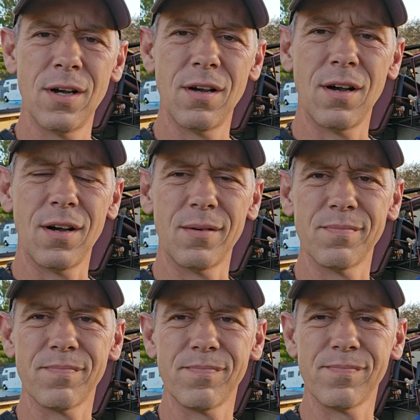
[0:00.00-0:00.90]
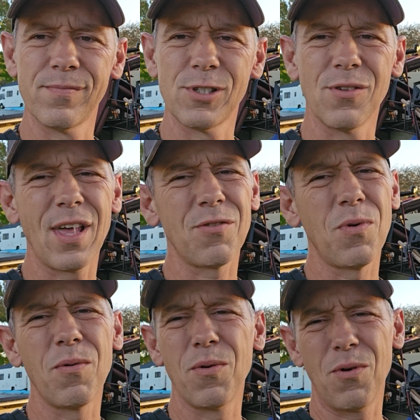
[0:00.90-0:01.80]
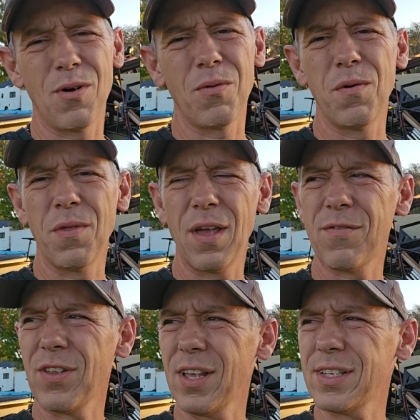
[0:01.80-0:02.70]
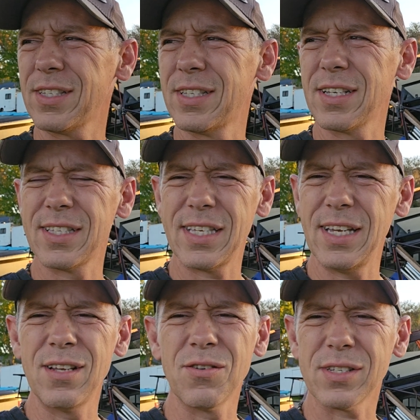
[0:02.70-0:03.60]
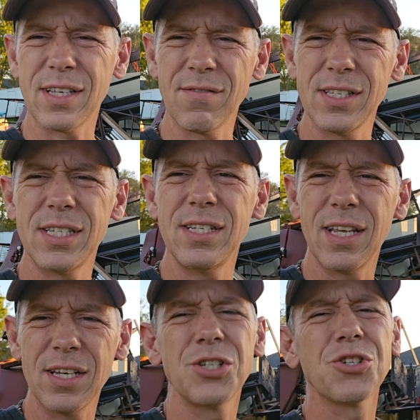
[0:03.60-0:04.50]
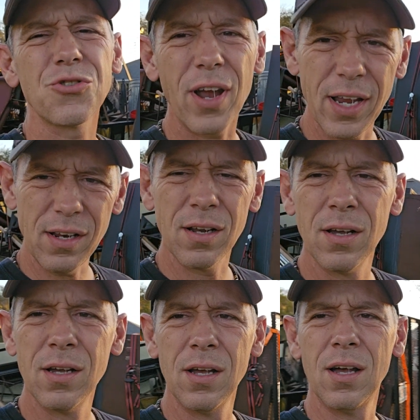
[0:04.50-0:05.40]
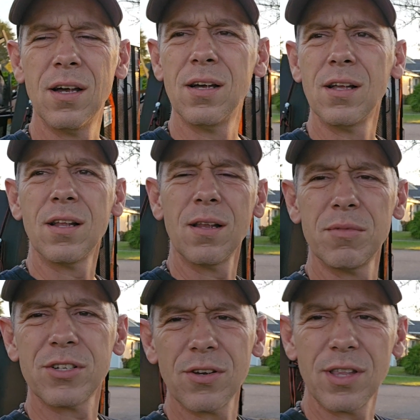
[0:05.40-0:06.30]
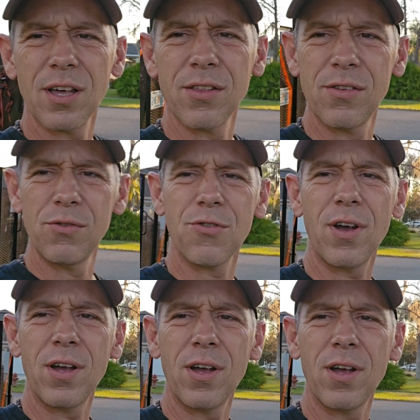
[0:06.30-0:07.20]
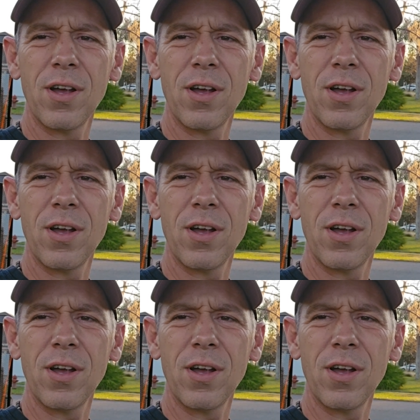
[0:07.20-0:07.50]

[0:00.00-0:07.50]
Um, so that's where we were. We were there for like 16 or 17 days straight. Let me show you the other two trailers.